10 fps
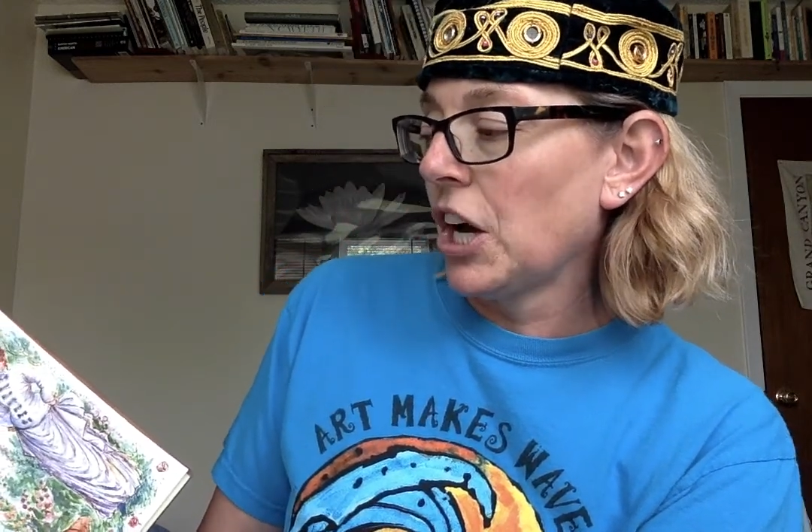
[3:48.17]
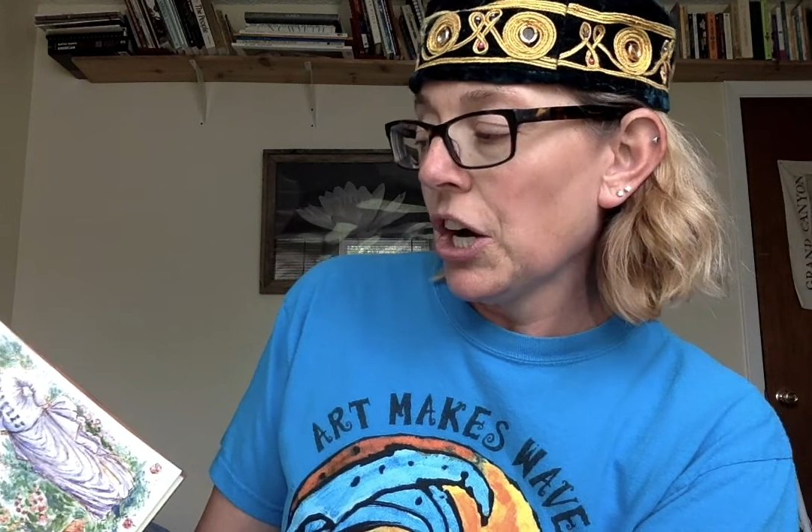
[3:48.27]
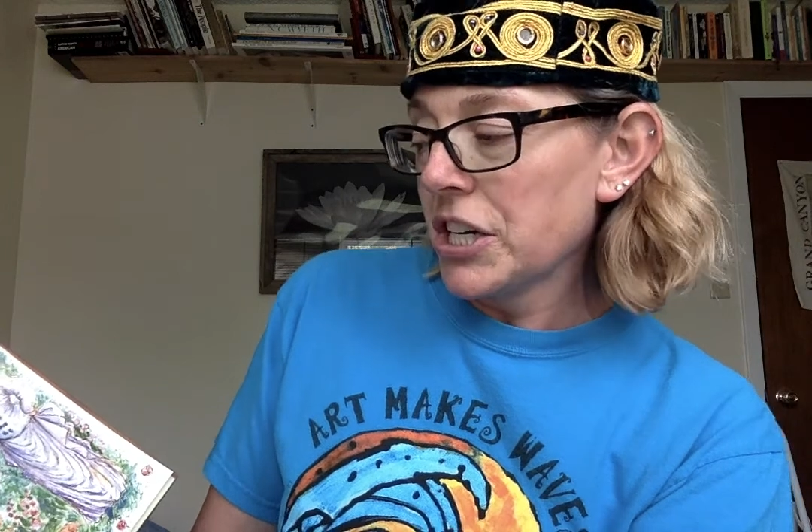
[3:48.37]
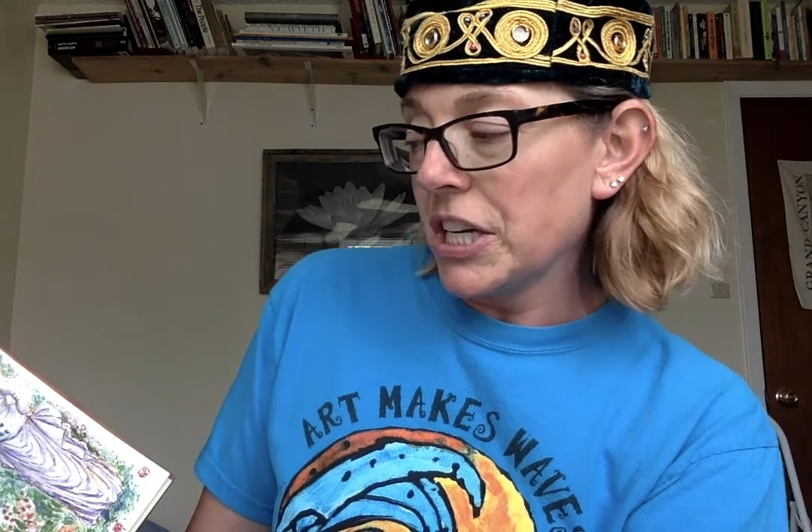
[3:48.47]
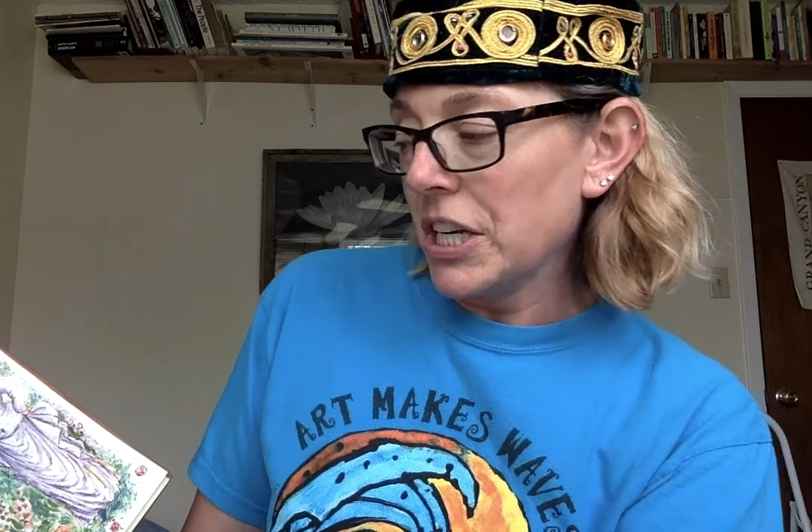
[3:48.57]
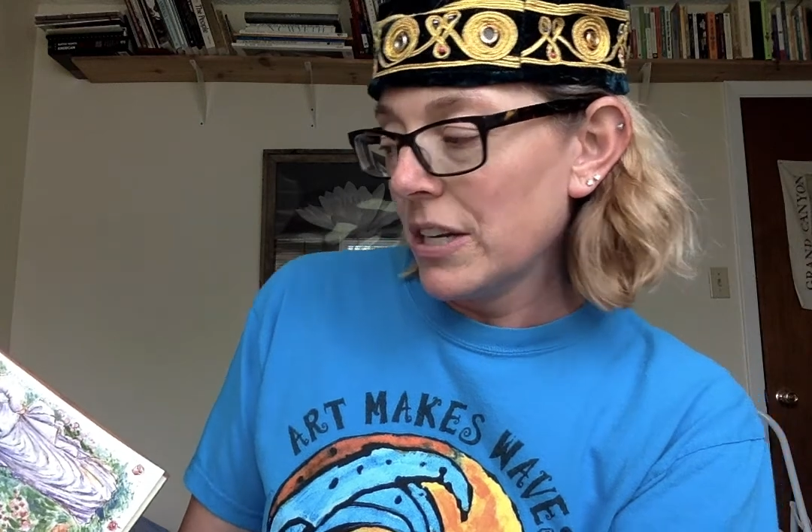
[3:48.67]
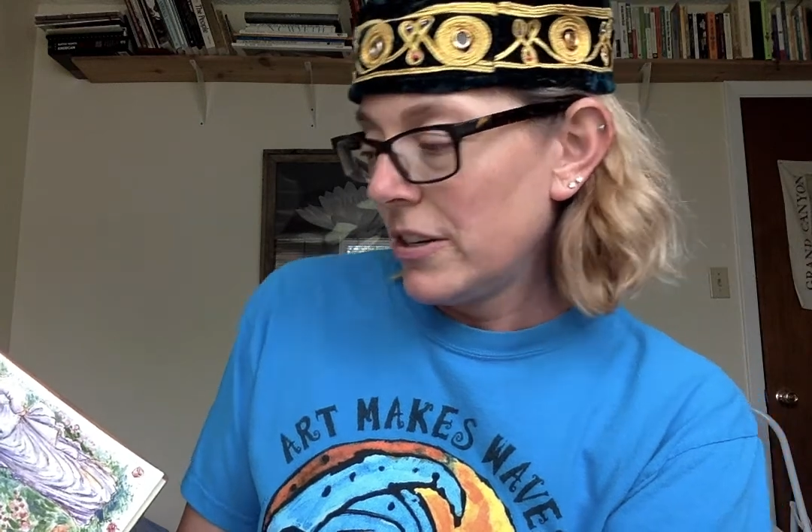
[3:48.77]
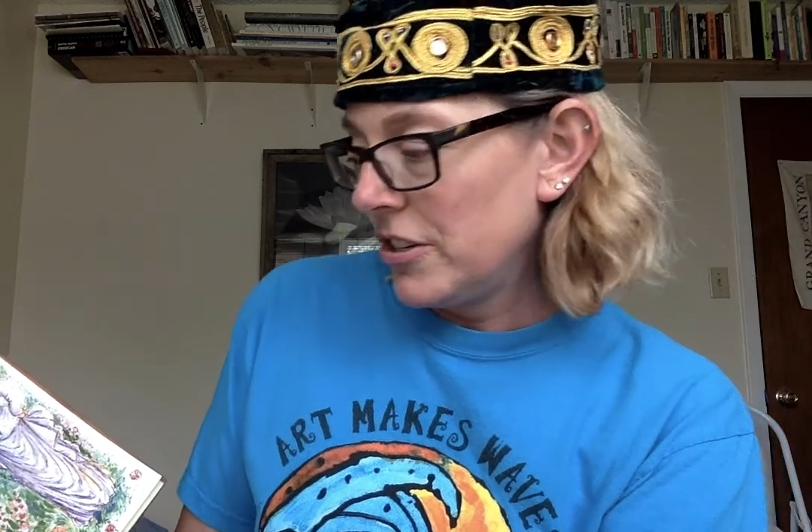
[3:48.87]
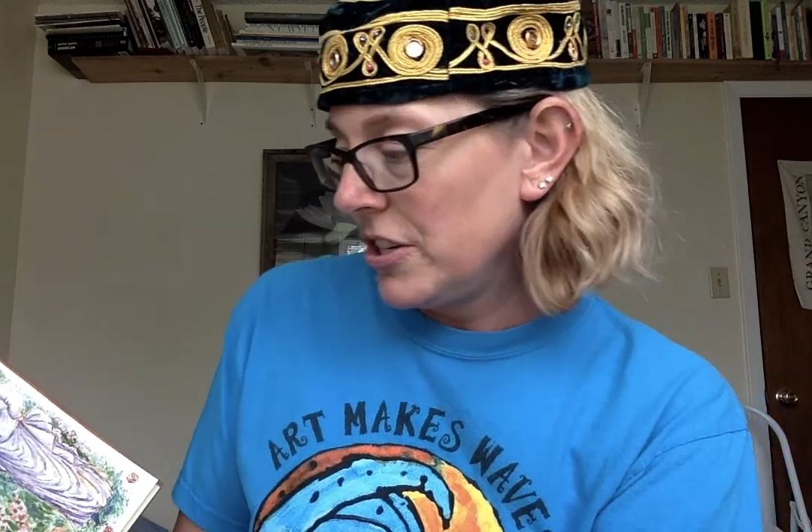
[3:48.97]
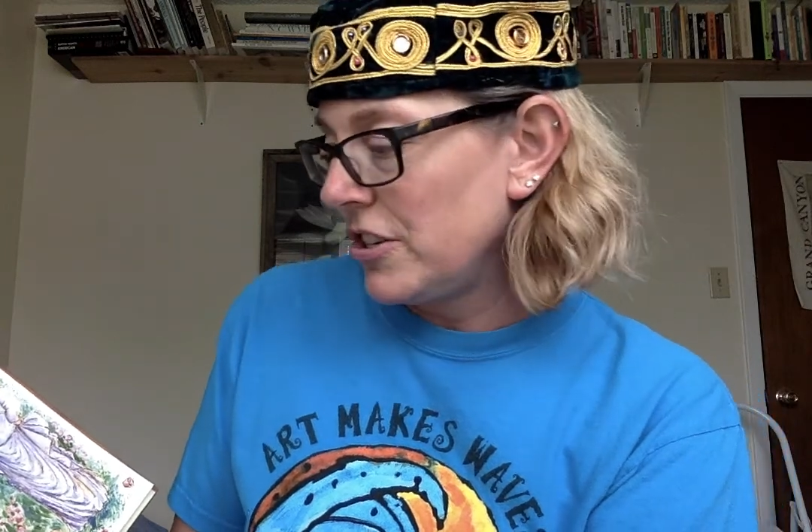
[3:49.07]
garden,
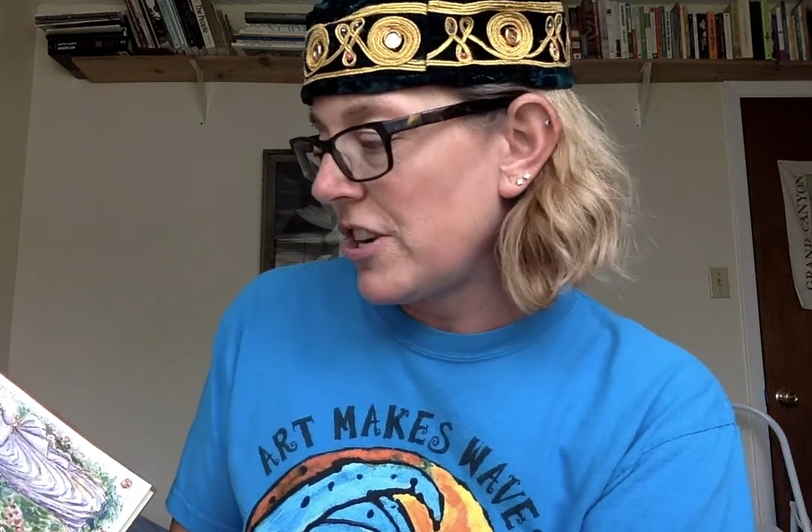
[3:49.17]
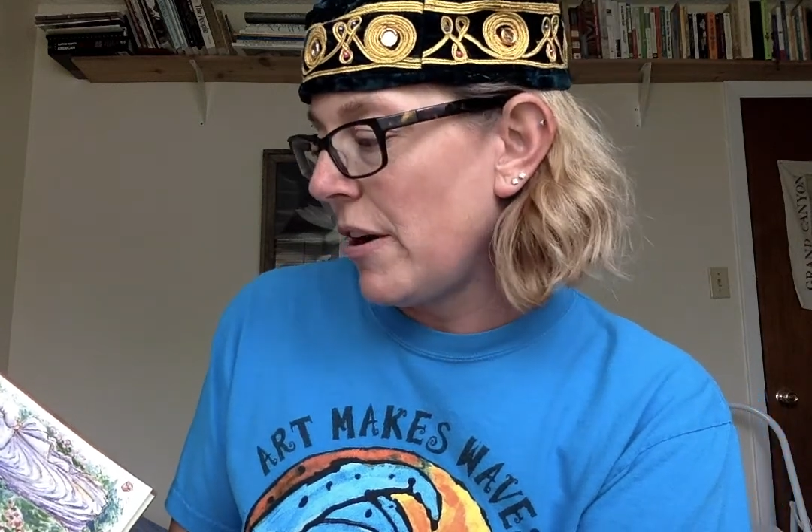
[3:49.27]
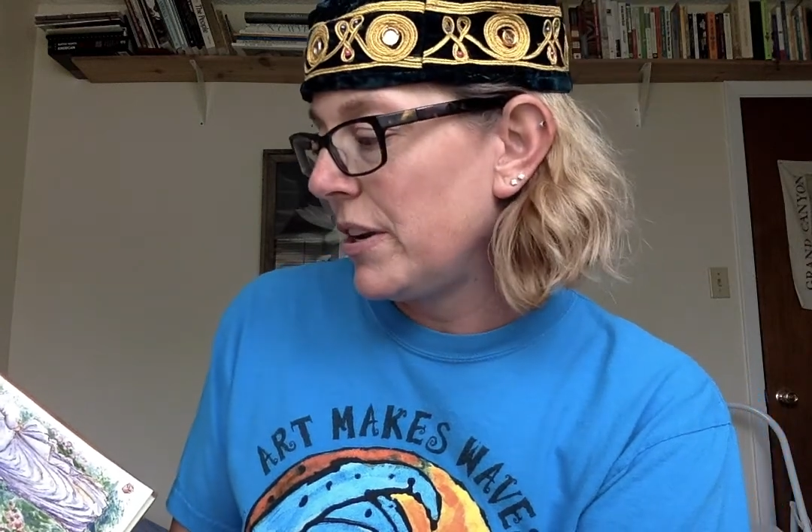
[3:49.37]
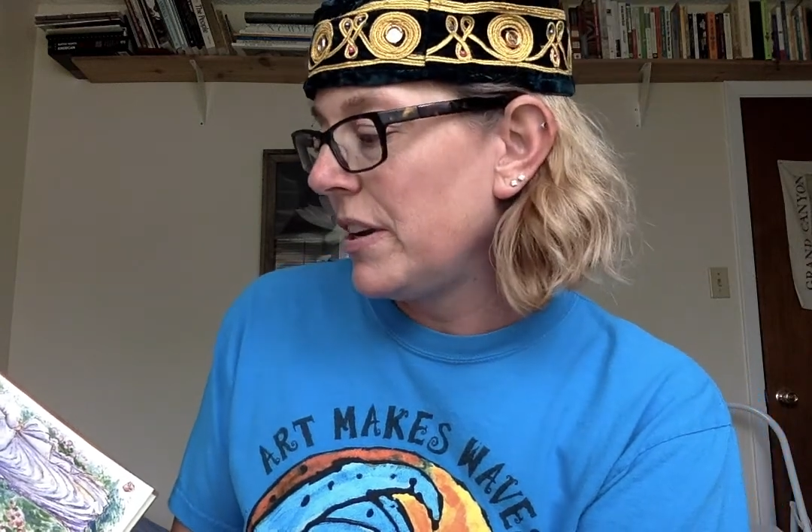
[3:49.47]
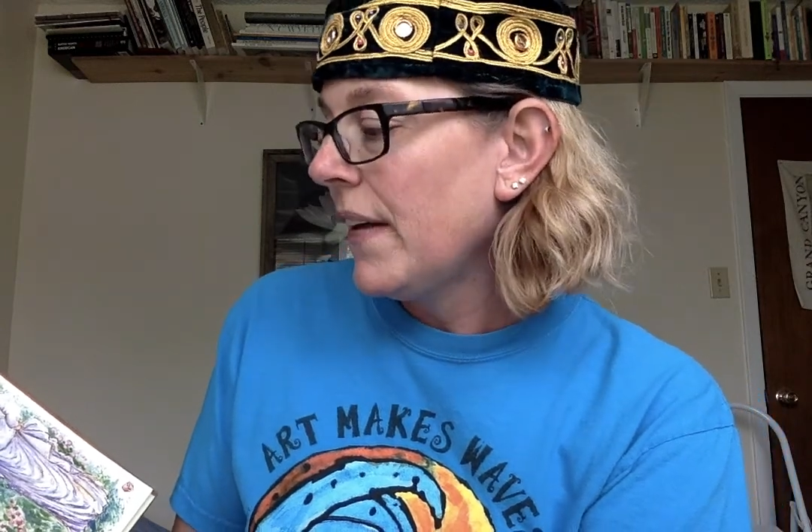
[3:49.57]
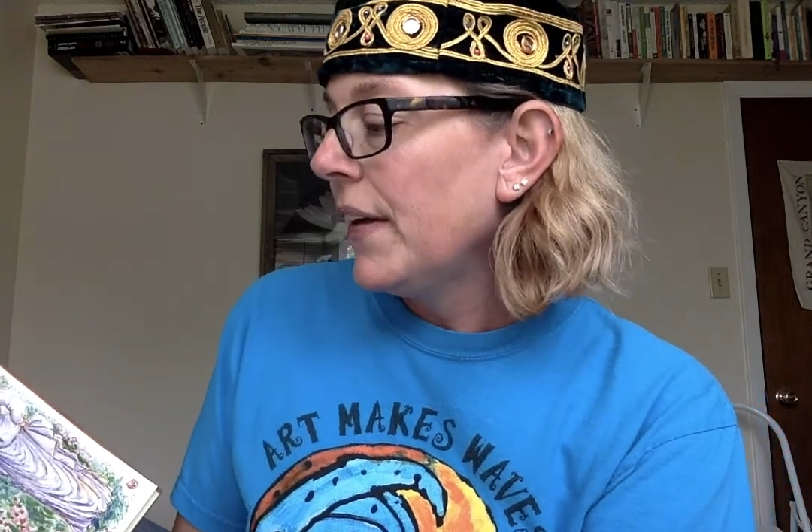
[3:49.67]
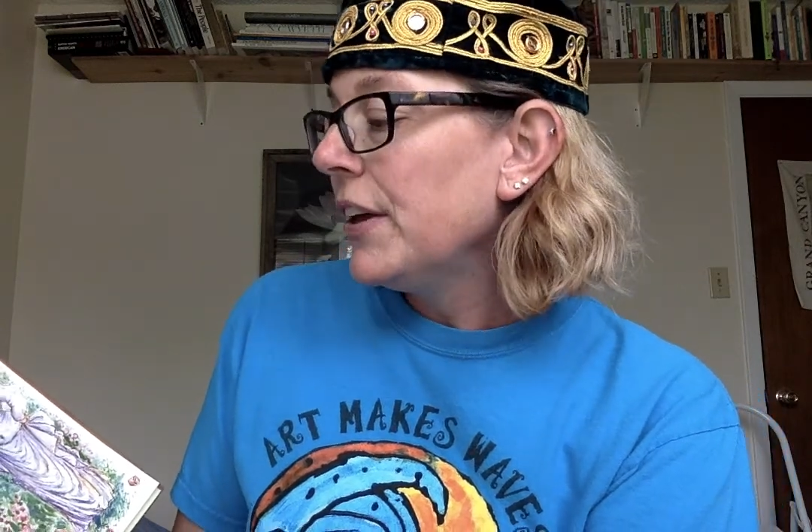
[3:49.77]
she shouted.